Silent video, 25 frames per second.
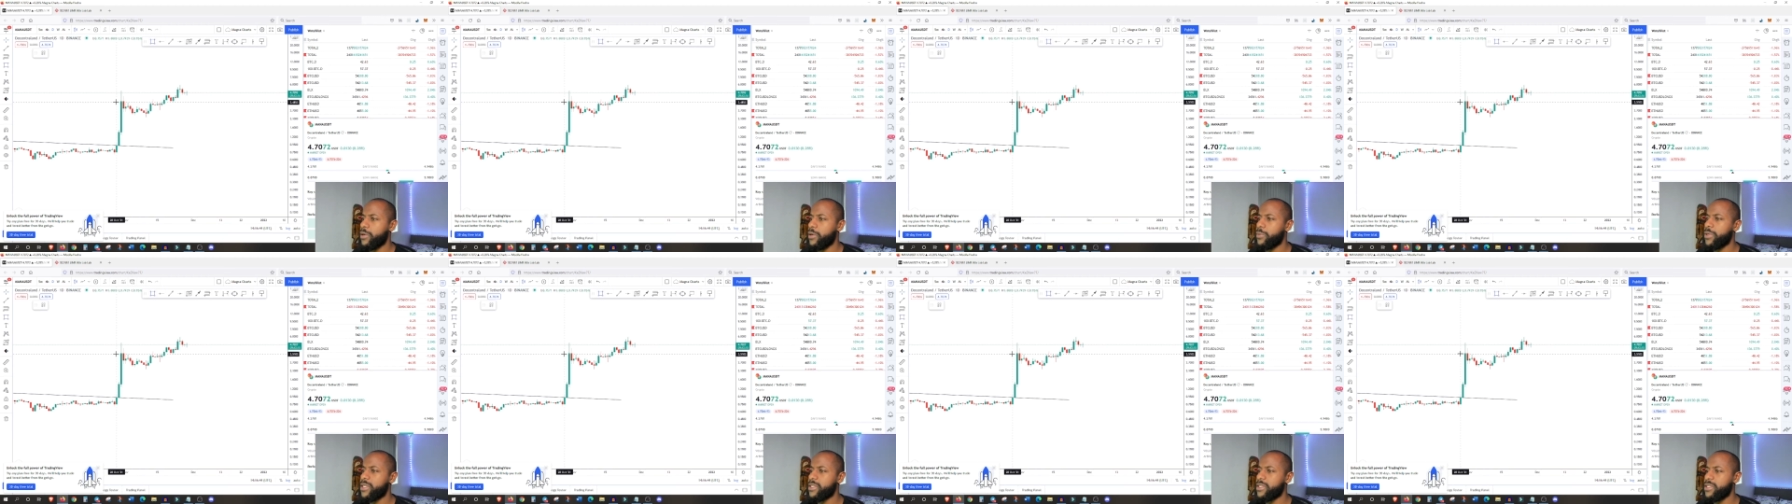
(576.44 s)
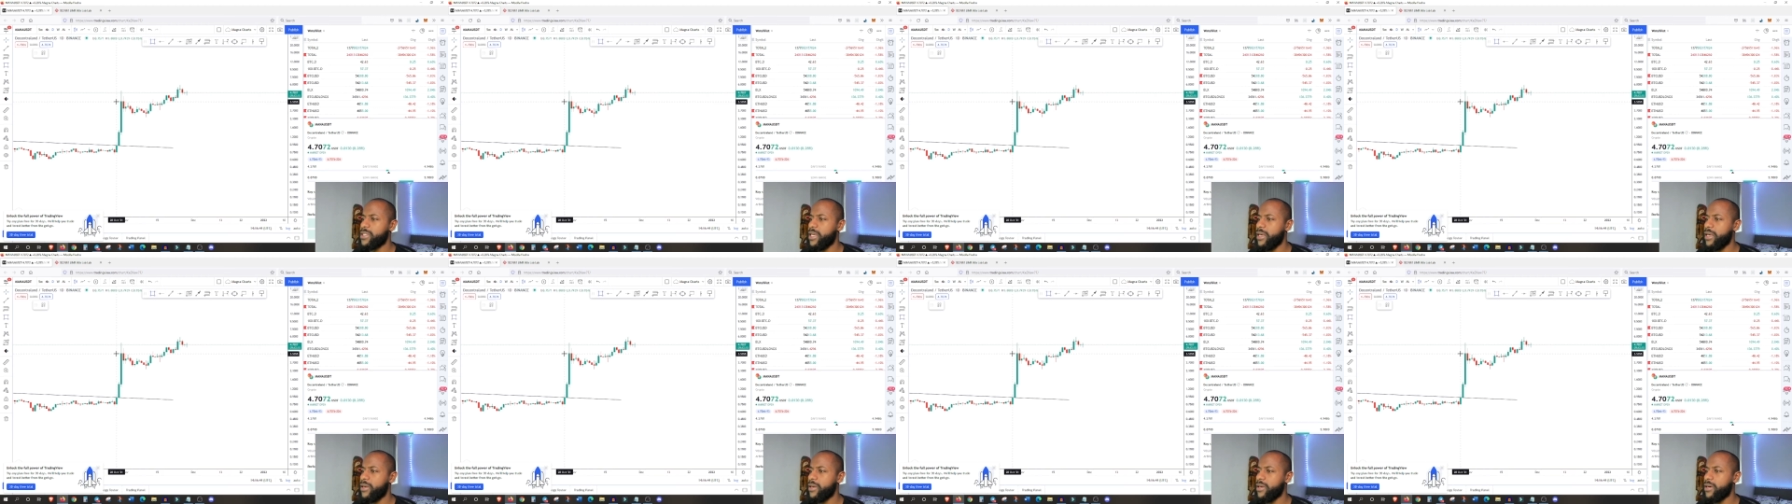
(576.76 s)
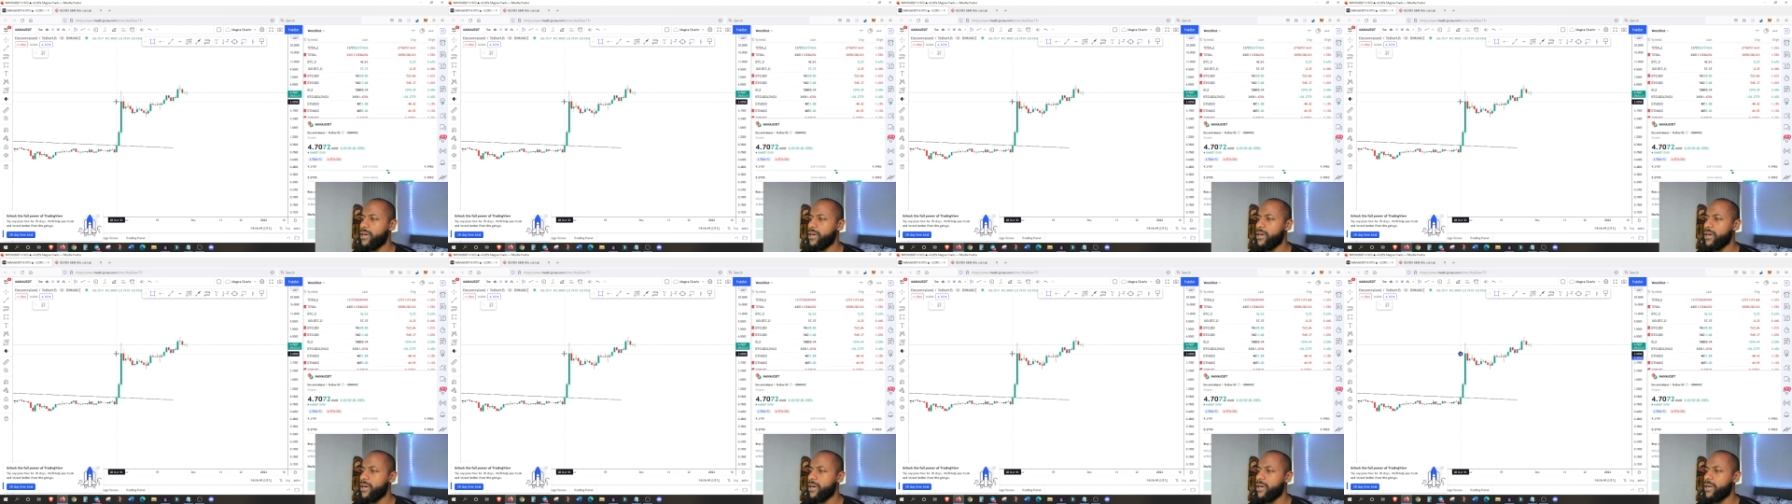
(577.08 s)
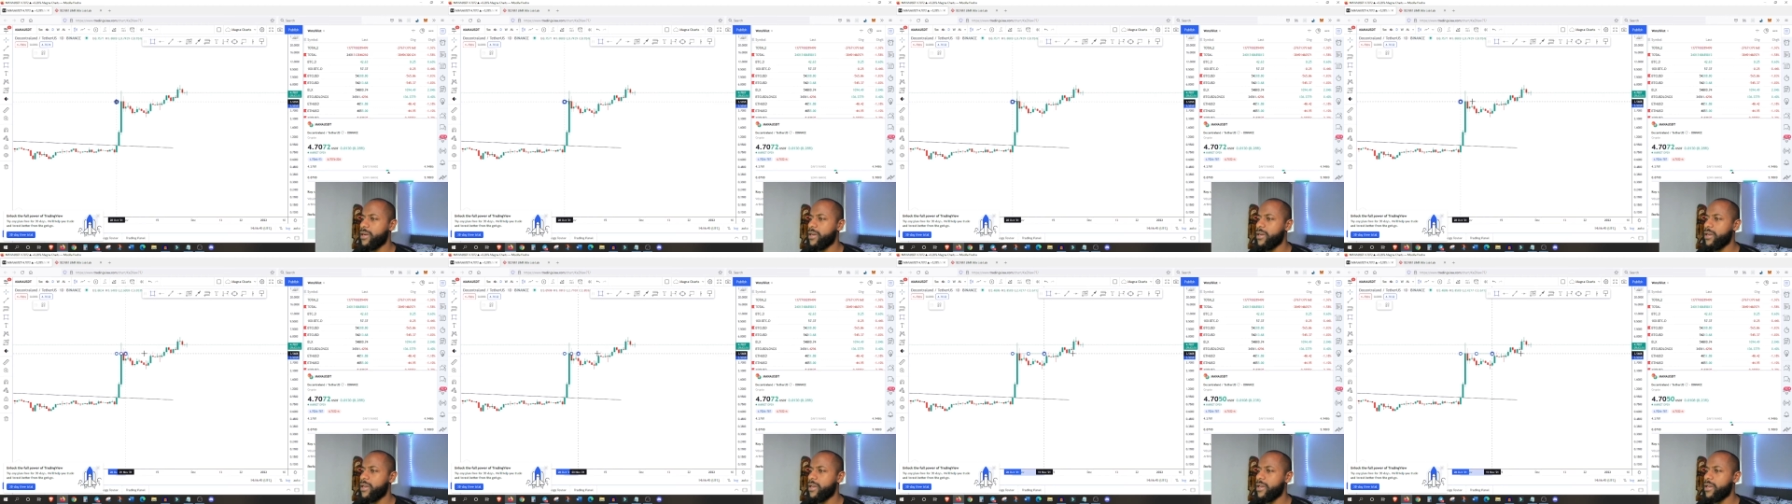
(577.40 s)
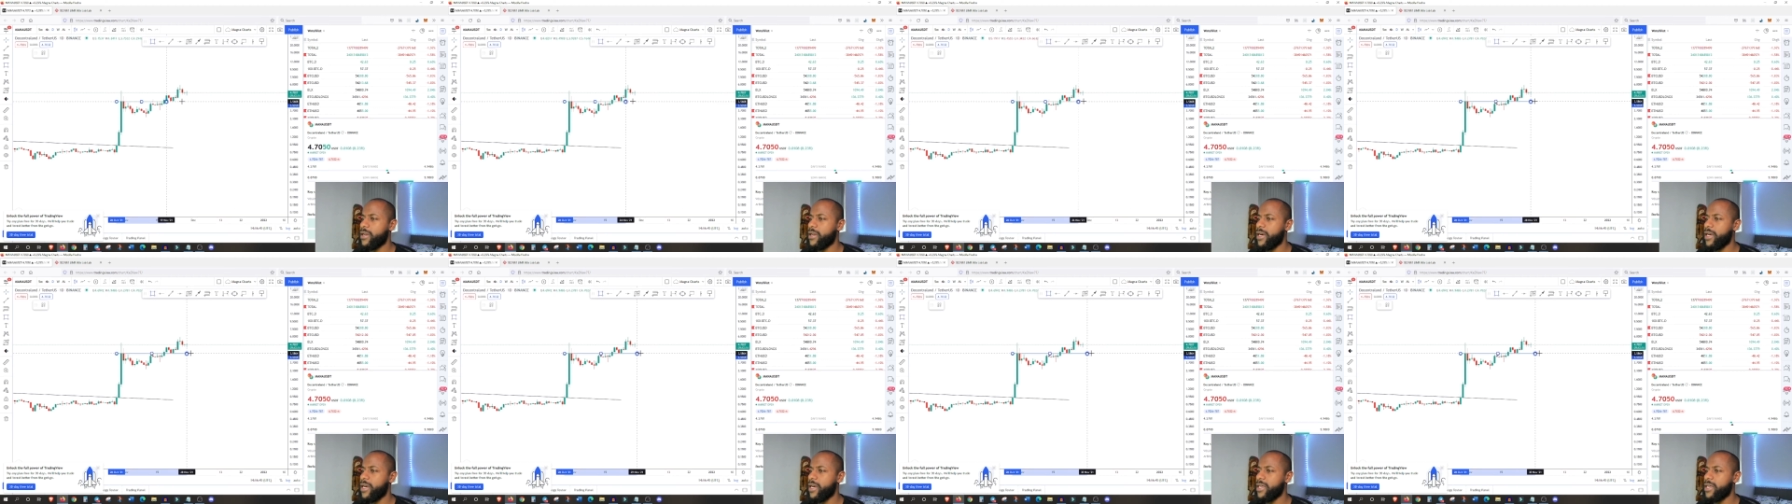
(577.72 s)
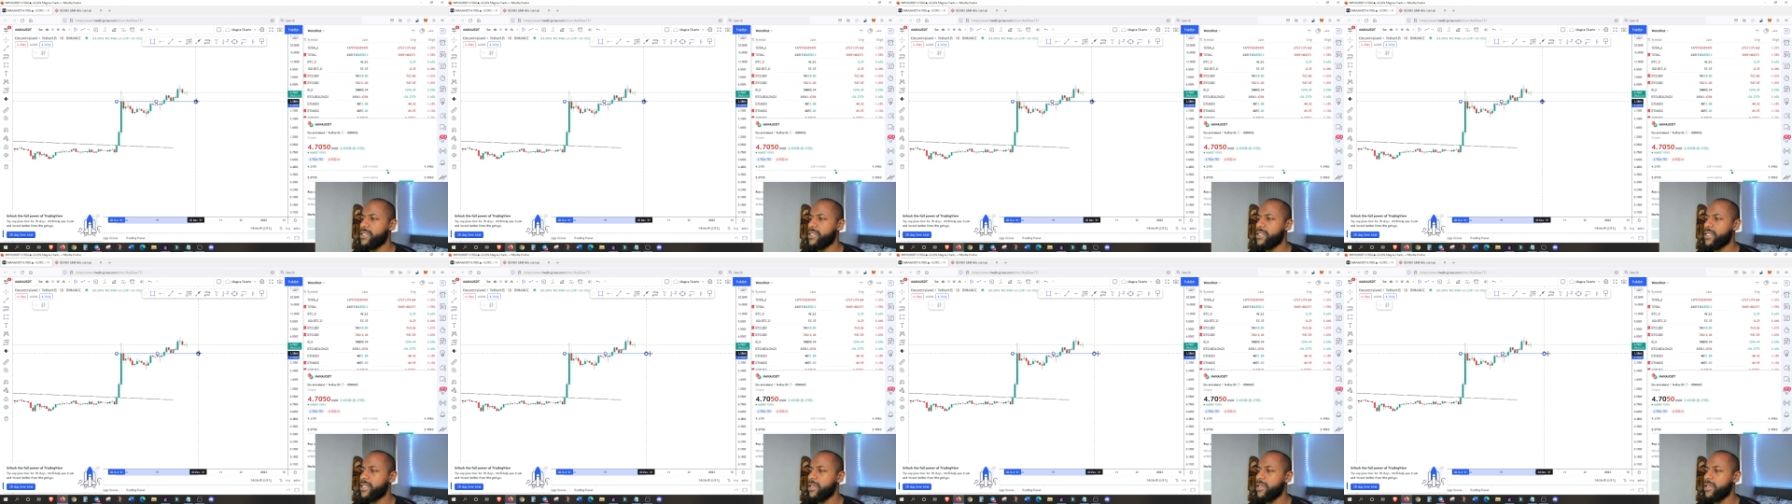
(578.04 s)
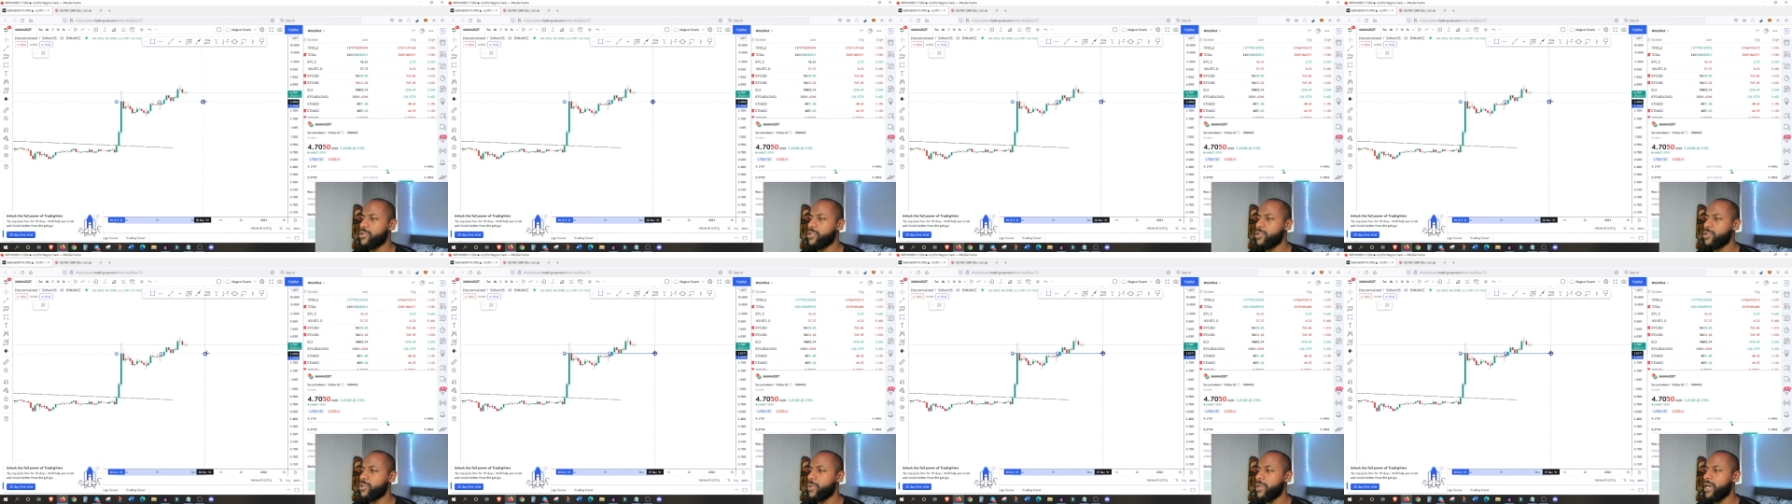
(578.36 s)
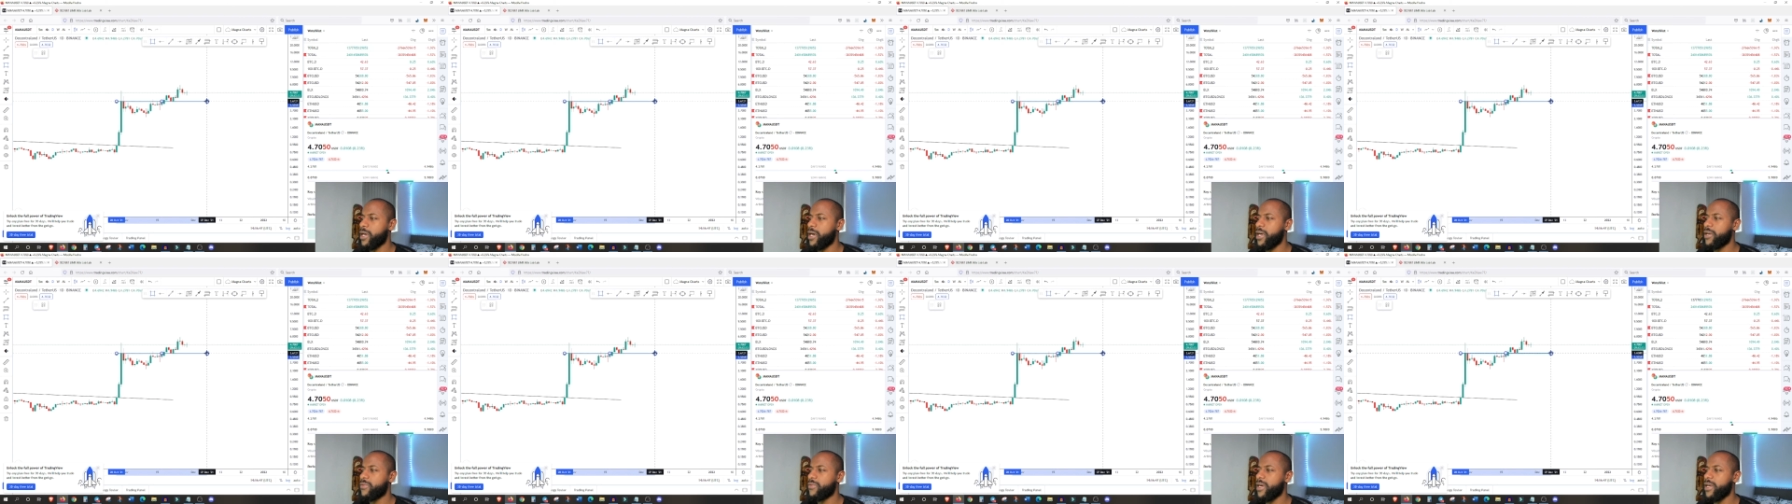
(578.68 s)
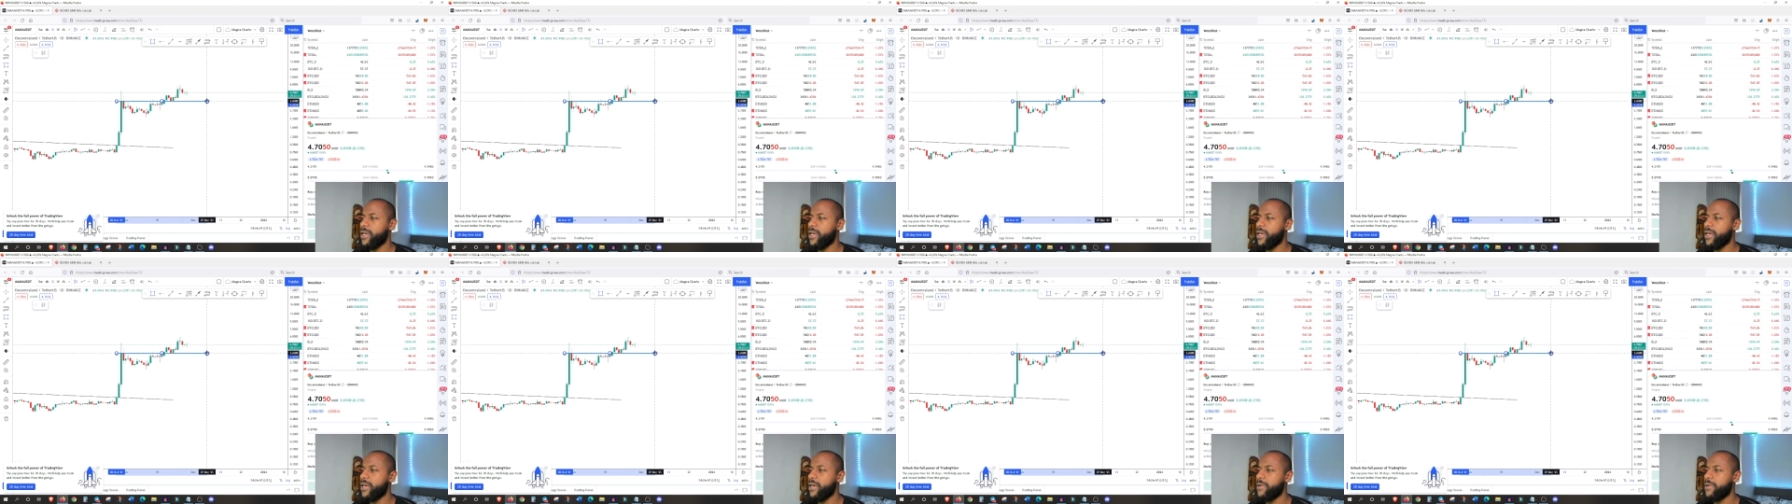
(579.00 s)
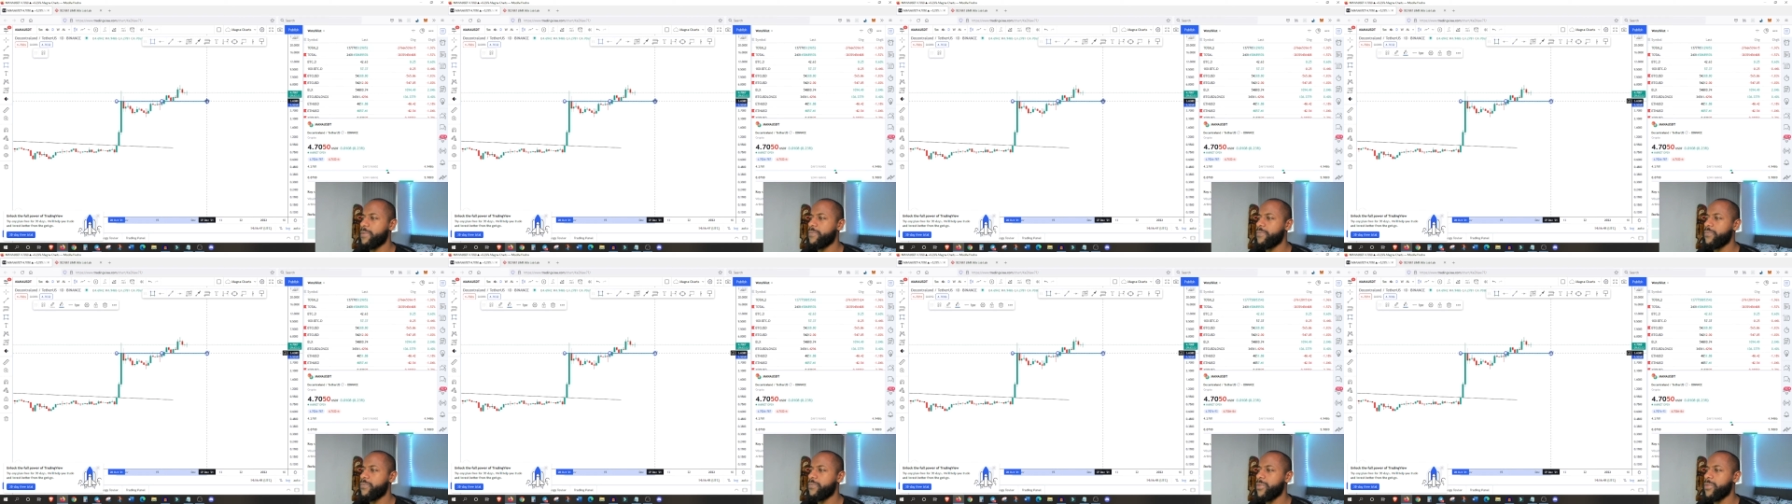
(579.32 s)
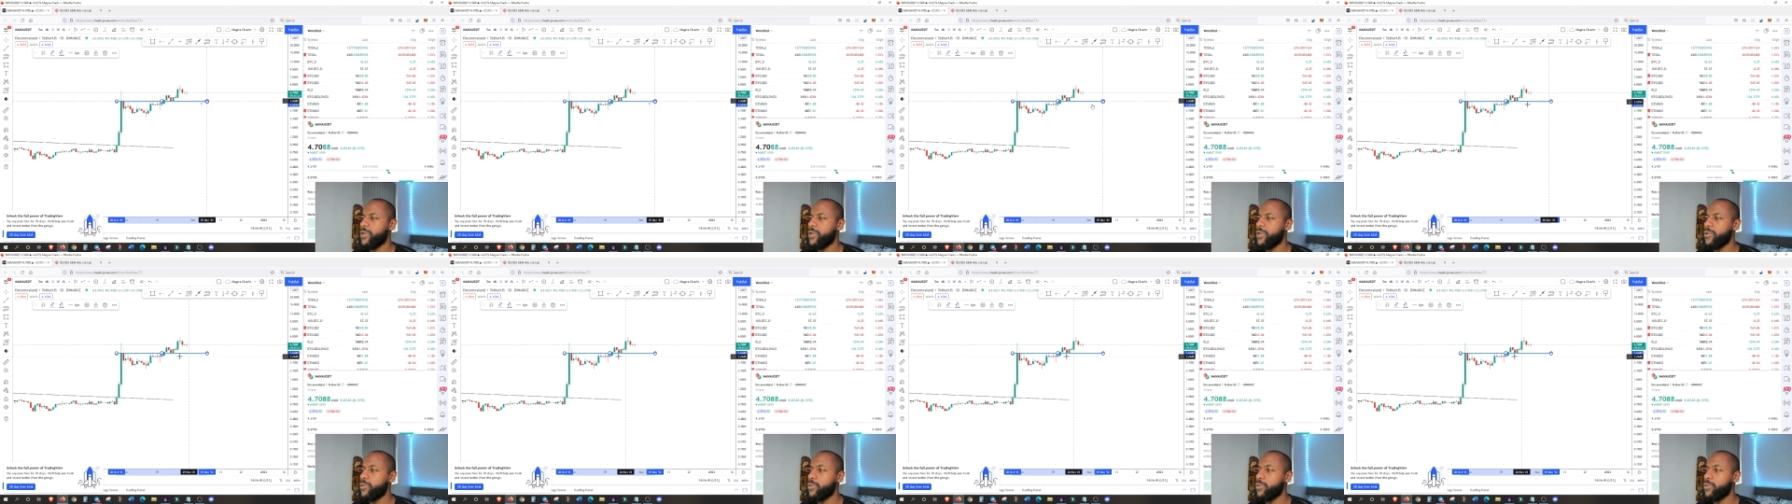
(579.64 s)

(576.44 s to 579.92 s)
we can see a nice little swing high right here,